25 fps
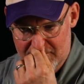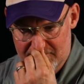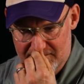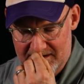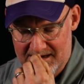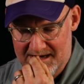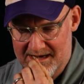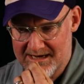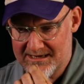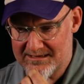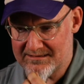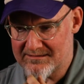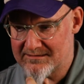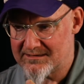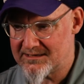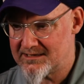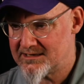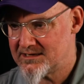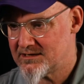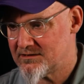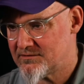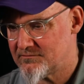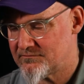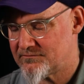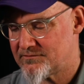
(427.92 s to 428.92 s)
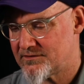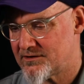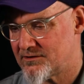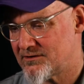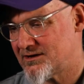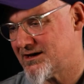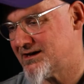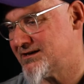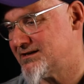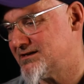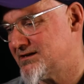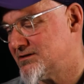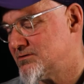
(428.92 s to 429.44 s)
idea of how,
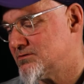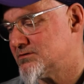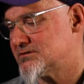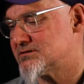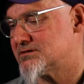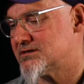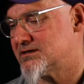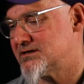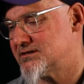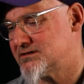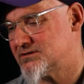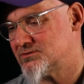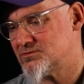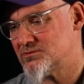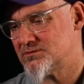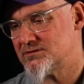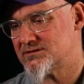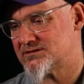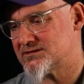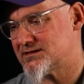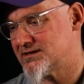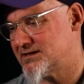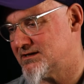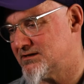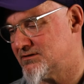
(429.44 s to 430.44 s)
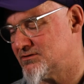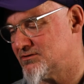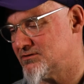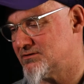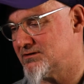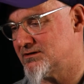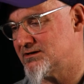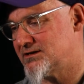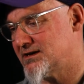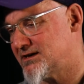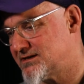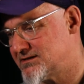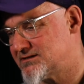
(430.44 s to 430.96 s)
it's like, it's so exciting doing
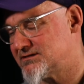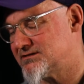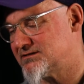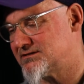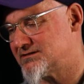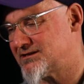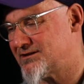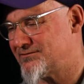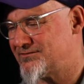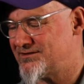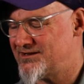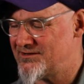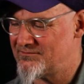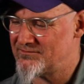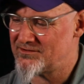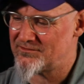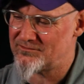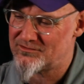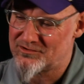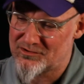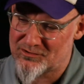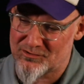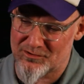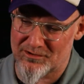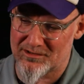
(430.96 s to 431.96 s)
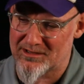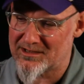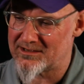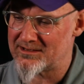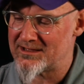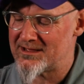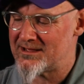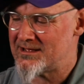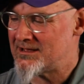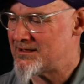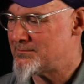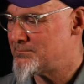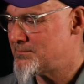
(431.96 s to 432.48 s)
gigs and stuff. And even if you do, like,
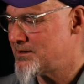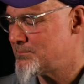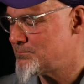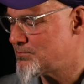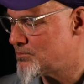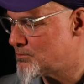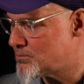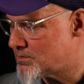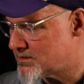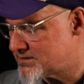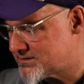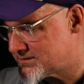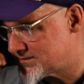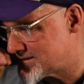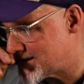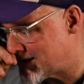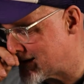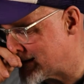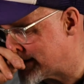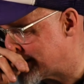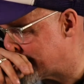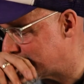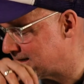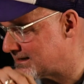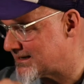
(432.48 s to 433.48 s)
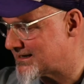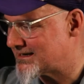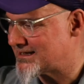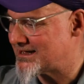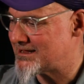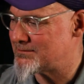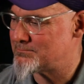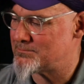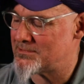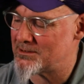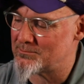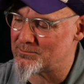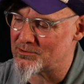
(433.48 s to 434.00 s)
remember once at a gig, I
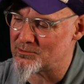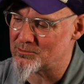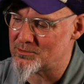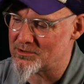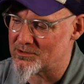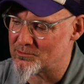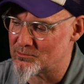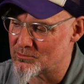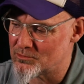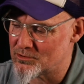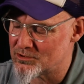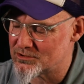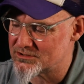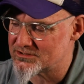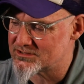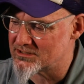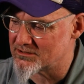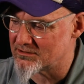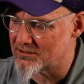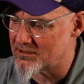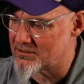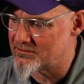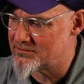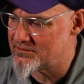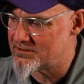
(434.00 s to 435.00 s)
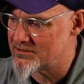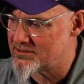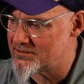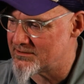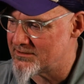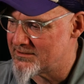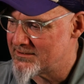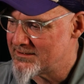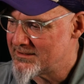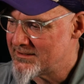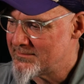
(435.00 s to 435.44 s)
can't remember where it was in London,